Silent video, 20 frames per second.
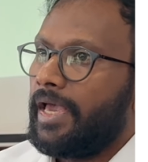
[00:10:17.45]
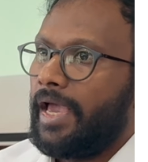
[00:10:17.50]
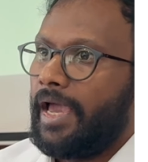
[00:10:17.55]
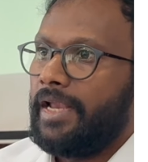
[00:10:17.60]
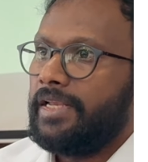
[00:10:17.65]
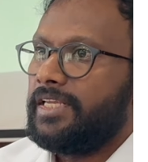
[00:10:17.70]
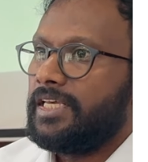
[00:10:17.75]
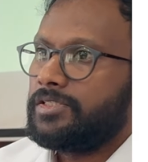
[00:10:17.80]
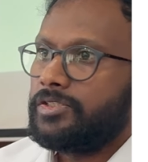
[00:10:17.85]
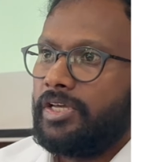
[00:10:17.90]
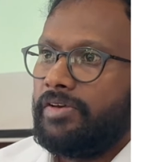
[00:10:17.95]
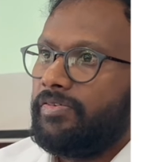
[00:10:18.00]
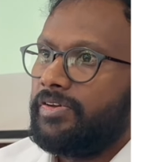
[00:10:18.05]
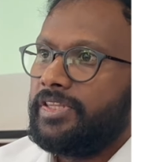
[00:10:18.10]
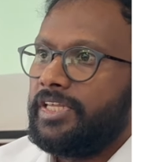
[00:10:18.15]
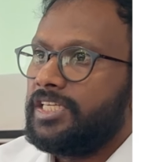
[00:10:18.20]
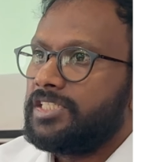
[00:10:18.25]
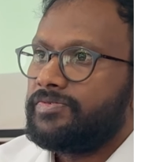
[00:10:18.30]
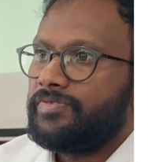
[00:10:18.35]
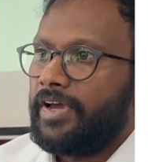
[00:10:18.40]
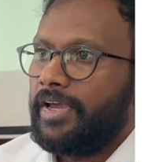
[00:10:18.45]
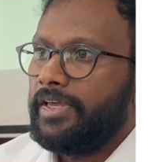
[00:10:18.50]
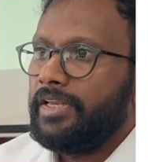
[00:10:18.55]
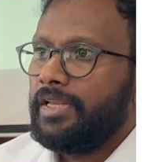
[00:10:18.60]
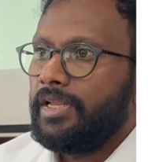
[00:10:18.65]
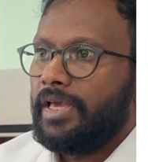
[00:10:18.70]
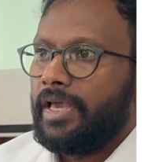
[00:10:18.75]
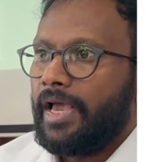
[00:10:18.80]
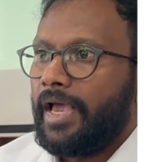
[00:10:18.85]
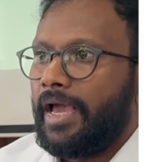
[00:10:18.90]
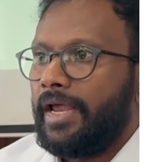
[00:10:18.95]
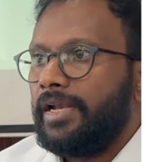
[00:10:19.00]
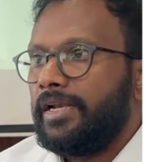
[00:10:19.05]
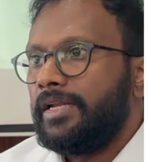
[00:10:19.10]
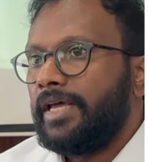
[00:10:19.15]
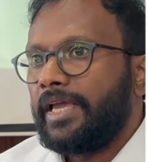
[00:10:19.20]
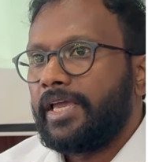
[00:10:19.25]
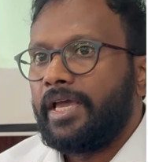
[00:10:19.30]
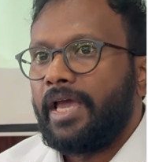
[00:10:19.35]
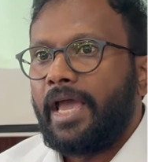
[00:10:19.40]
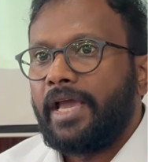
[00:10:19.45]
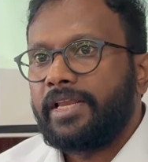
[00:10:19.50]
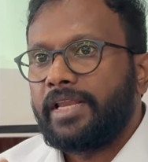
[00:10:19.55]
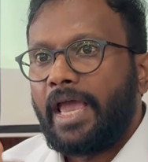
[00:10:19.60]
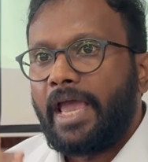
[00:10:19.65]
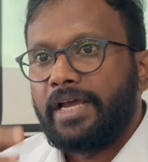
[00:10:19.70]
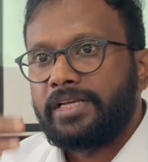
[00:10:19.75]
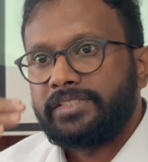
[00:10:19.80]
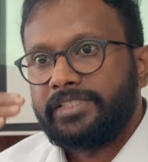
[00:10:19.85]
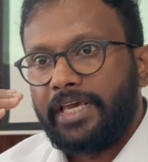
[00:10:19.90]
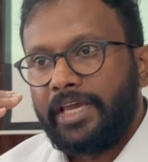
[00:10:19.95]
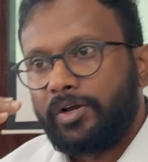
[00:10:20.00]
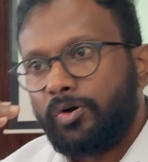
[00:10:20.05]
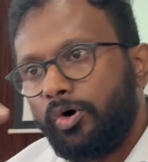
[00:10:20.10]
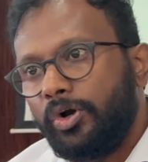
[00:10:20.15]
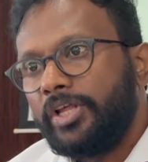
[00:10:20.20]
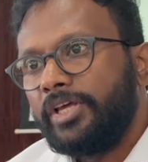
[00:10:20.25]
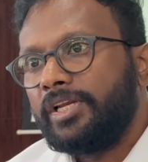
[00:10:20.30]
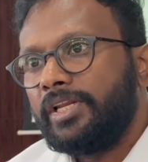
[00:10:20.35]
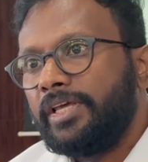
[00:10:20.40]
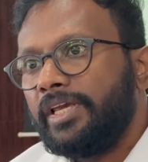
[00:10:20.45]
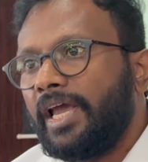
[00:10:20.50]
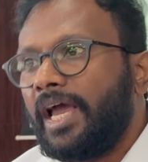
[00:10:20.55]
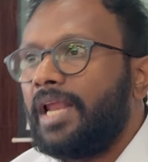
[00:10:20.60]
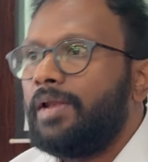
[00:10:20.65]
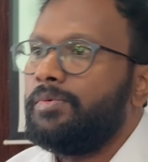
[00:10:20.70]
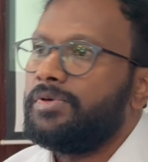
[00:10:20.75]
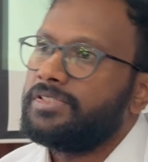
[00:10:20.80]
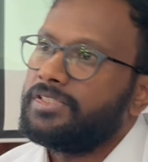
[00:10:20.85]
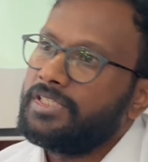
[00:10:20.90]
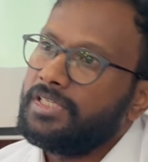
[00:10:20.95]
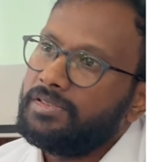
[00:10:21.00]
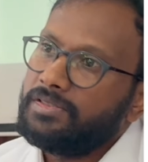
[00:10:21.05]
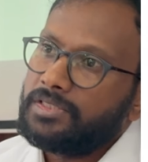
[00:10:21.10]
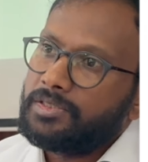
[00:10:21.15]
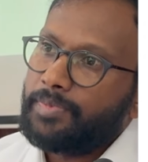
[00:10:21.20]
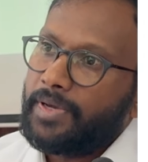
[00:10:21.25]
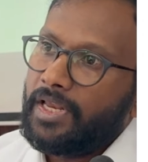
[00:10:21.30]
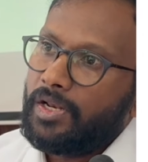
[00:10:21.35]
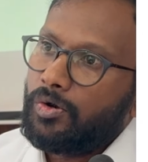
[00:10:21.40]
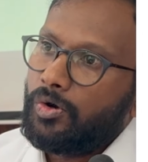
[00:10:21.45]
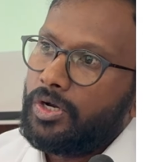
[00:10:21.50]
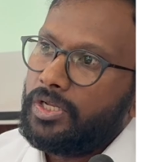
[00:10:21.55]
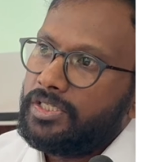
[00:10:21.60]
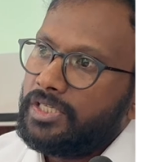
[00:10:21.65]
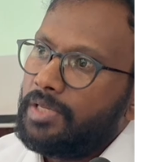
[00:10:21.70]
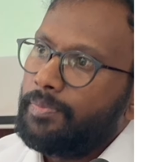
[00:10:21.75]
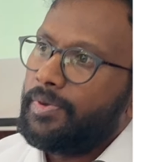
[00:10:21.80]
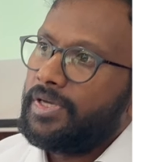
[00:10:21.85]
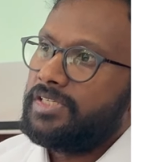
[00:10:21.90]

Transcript: and just everything is fine and act accordingly and miss the spinal cord injury.